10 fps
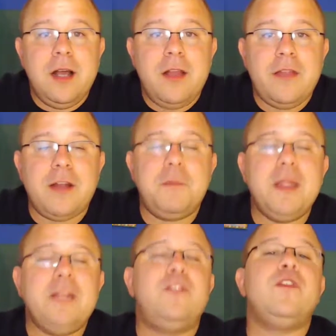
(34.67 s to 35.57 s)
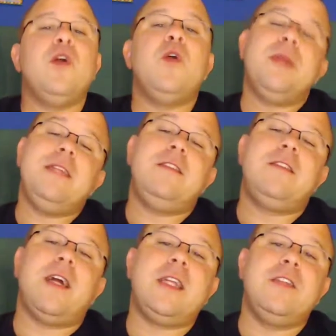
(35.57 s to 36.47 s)
There have been so many
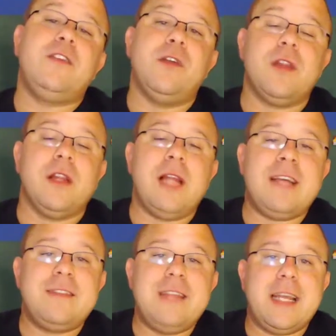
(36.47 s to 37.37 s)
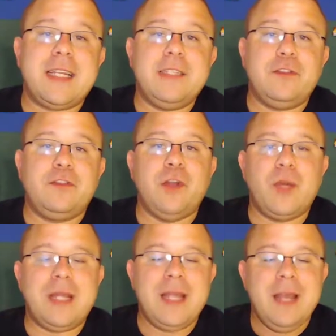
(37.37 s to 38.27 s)
studies over the last decades
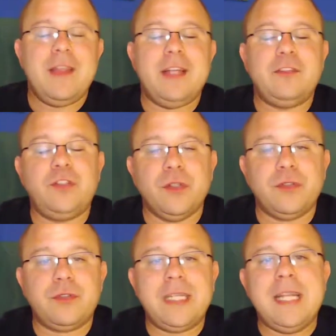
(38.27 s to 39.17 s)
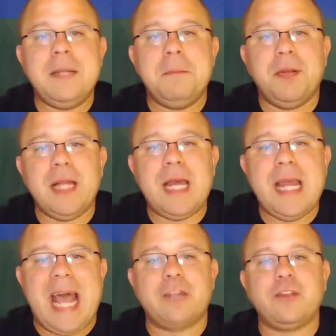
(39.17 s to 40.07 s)
showing that children in
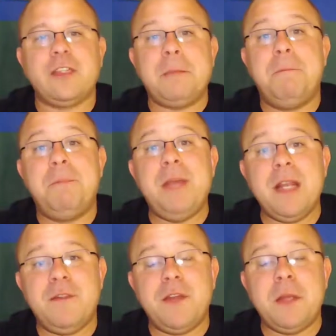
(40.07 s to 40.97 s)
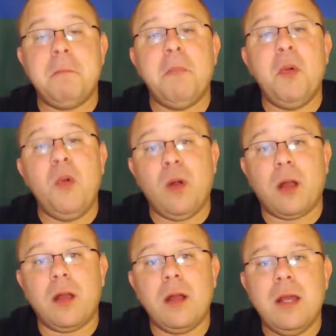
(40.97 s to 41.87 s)
play actually benefit
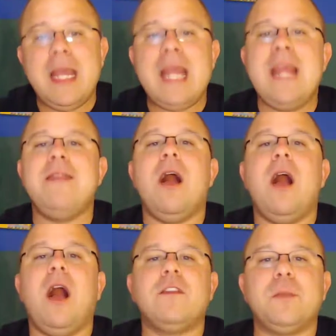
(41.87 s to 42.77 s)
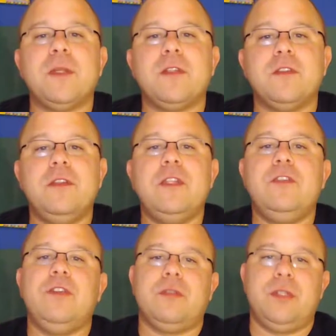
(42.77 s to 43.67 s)
more in the hospitals than
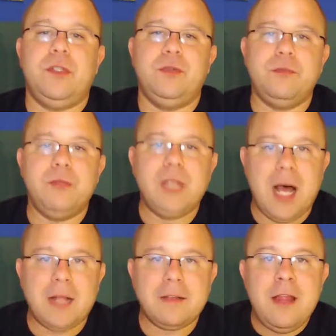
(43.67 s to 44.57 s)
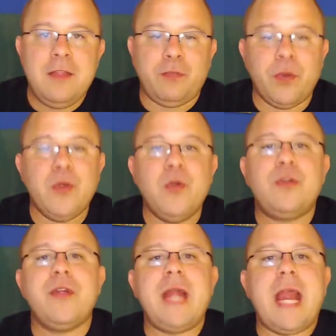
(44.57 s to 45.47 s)
children who do not. Through
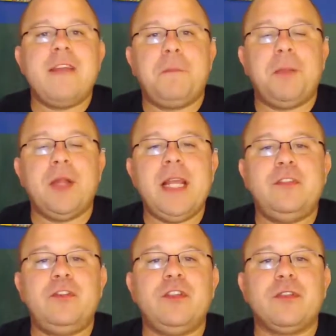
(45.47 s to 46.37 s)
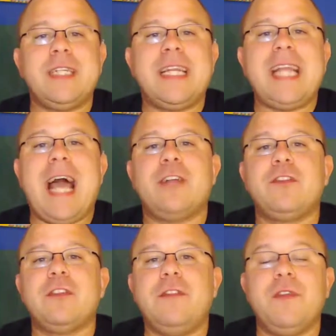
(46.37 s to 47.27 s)
creative play, children can
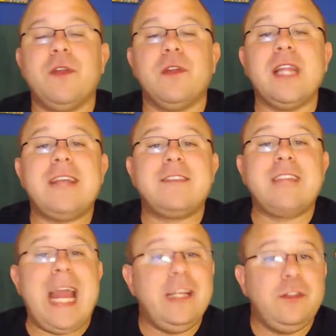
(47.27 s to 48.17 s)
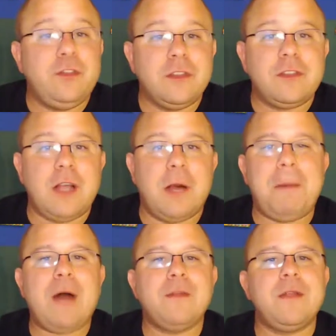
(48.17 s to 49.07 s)
actually feel less anxious
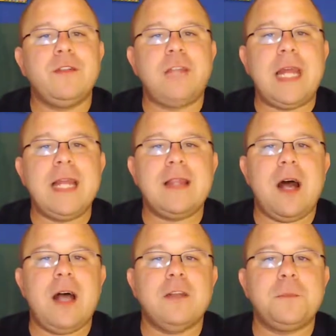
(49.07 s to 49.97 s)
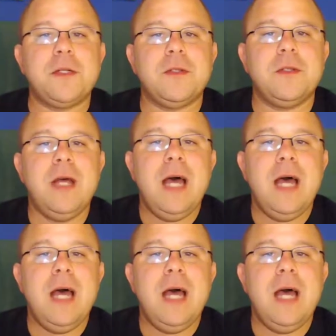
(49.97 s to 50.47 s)
about their stay at the hospital